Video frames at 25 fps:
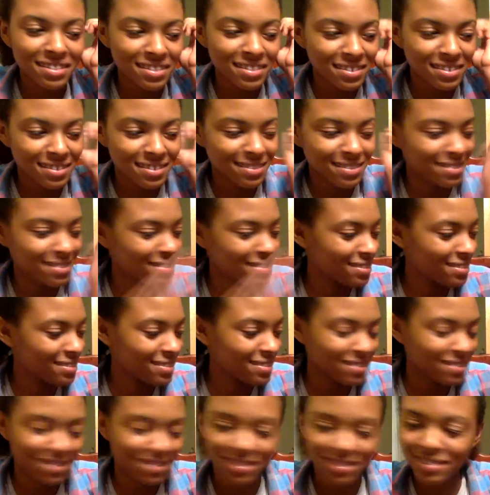But you're
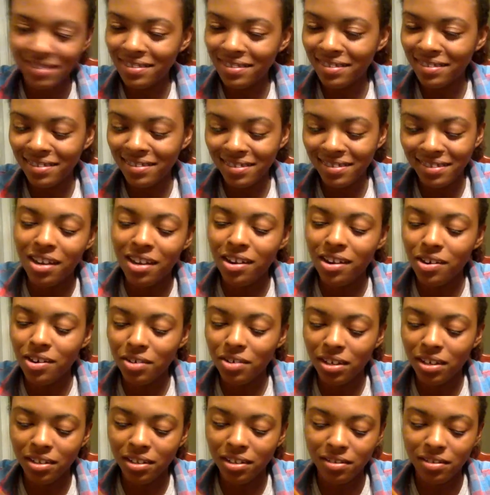awesome. You want okay.
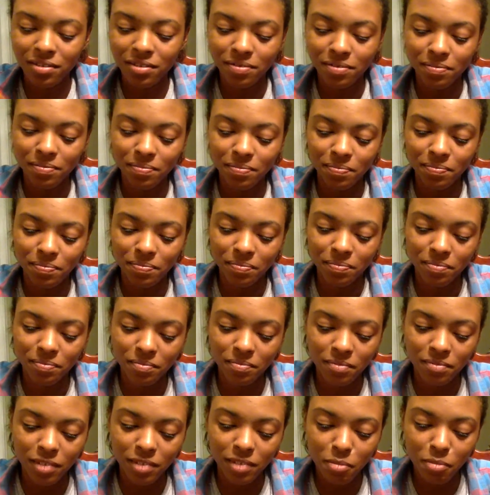some soy sauce, girl? Let
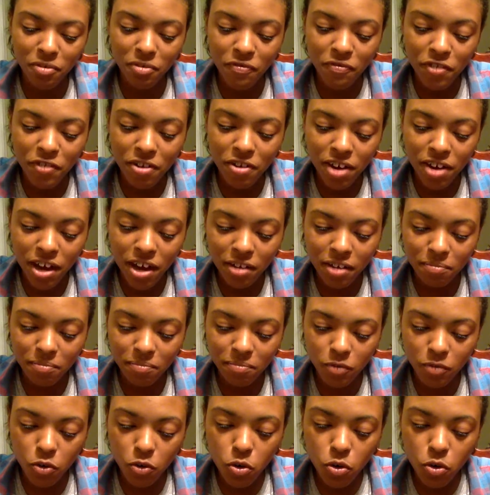me figure out how to.
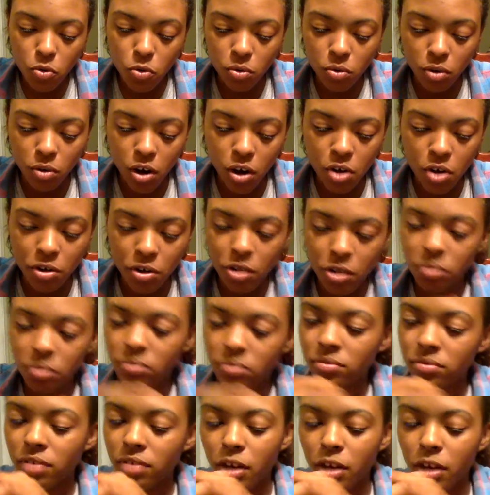Oh! Oh no.
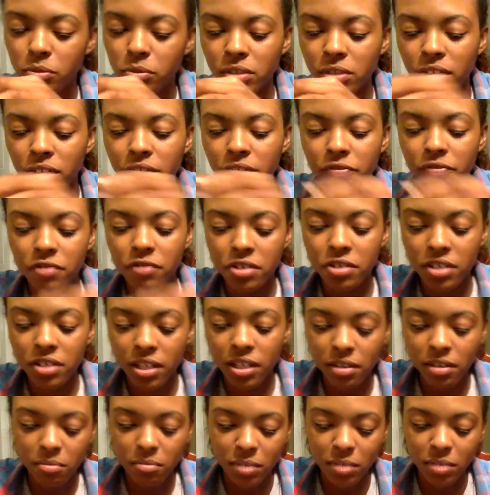Thought it was lit for a
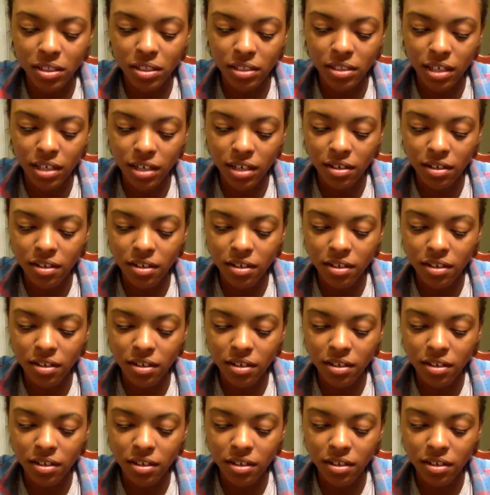second, but it's not.